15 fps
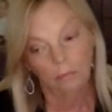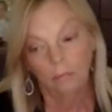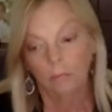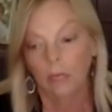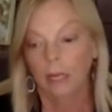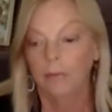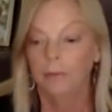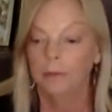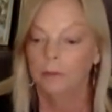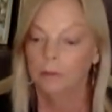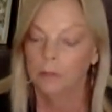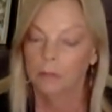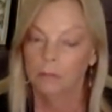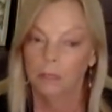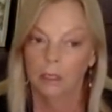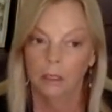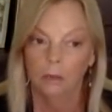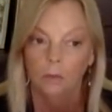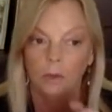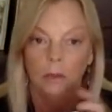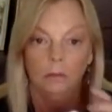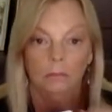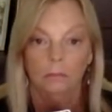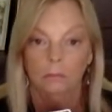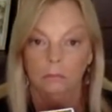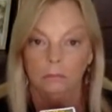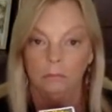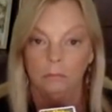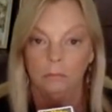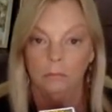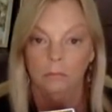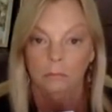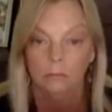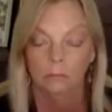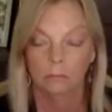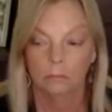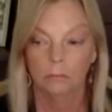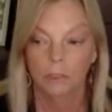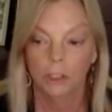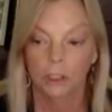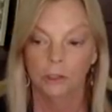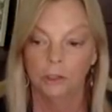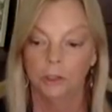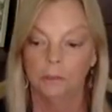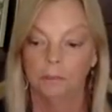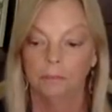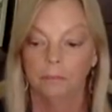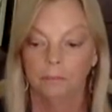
I think somebody will. Magician.